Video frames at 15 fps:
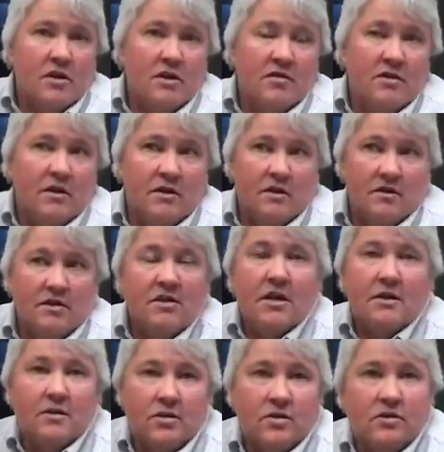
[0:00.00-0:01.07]
and the
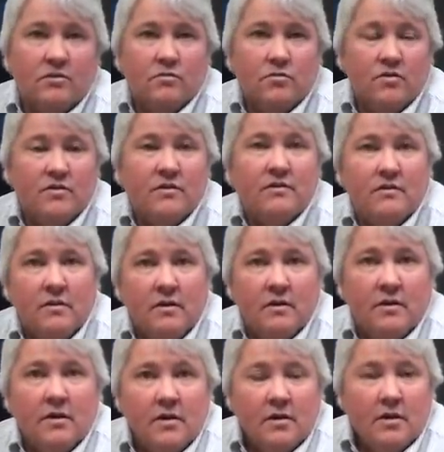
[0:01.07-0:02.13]
techs within the